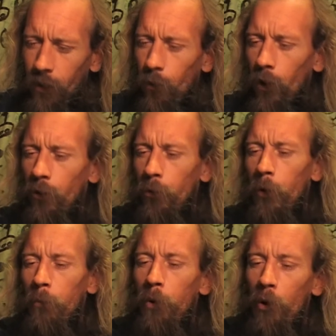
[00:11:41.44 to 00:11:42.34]
So I just
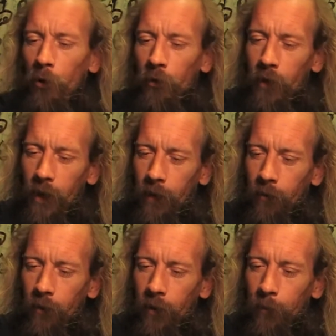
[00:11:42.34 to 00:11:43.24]
want to pause there,
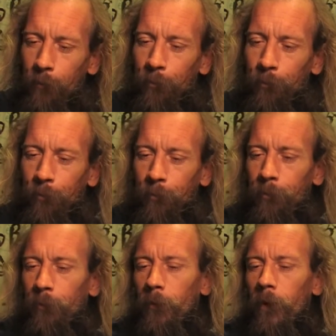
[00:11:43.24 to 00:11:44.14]
right?
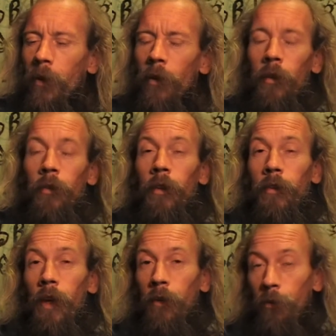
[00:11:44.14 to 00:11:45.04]
Because
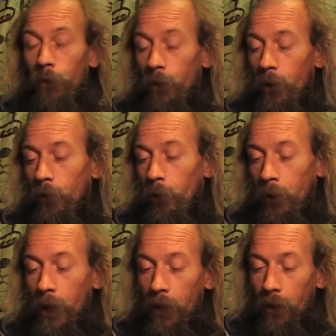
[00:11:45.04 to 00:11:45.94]
this gets referred to
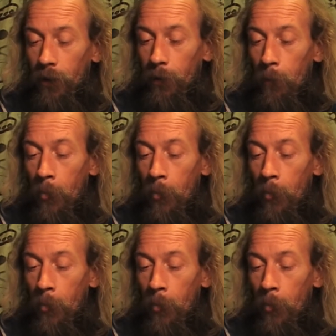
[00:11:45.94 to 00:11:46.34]
again, I think.